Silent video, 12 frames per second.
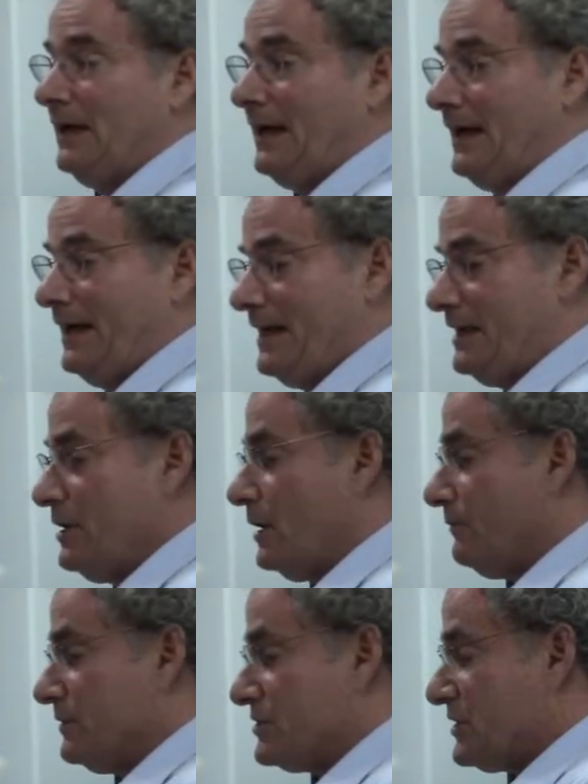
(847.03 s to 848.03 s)
And he
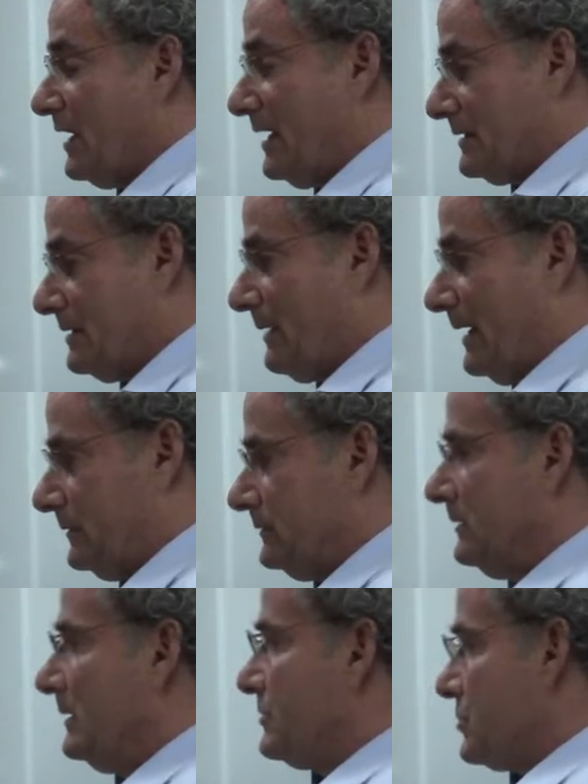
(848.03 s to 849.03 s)
always talked
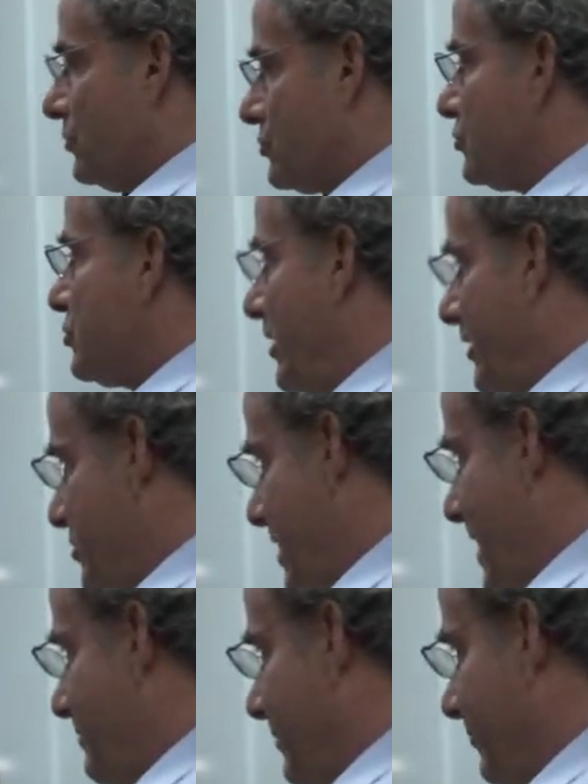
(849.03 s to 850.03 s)
about social change
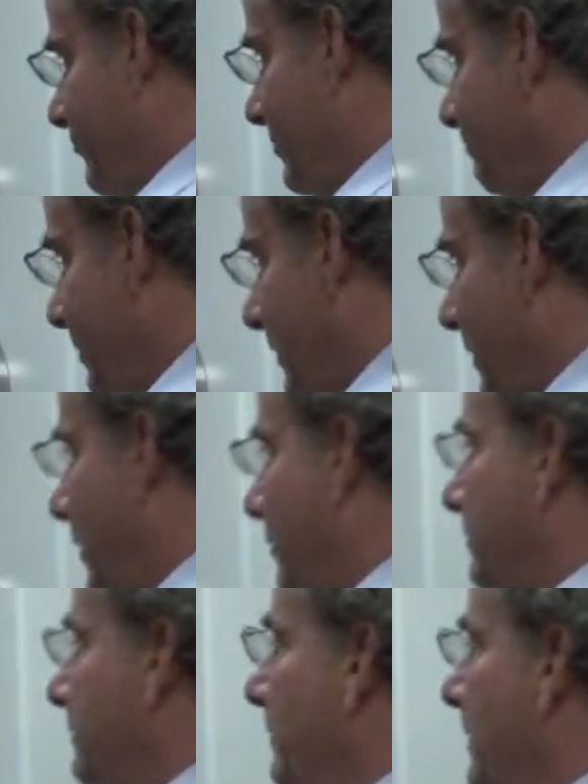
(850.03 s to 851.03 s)
happening from
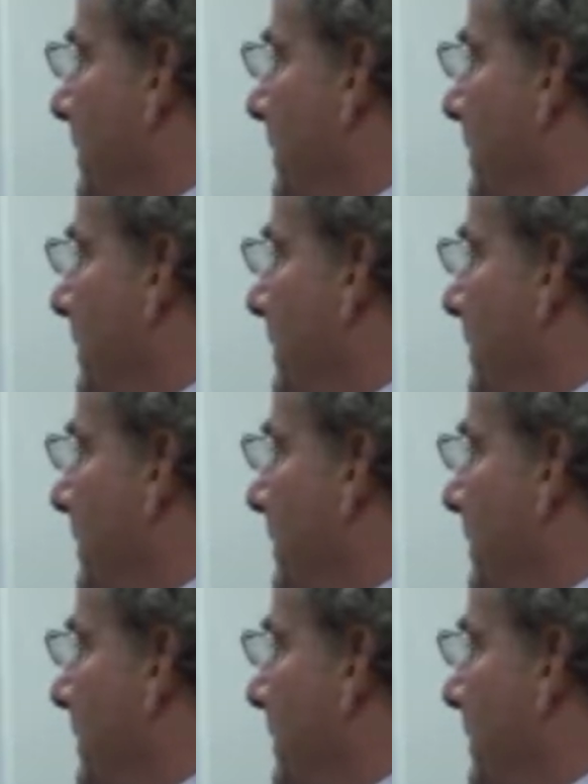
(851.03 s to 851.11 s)
below.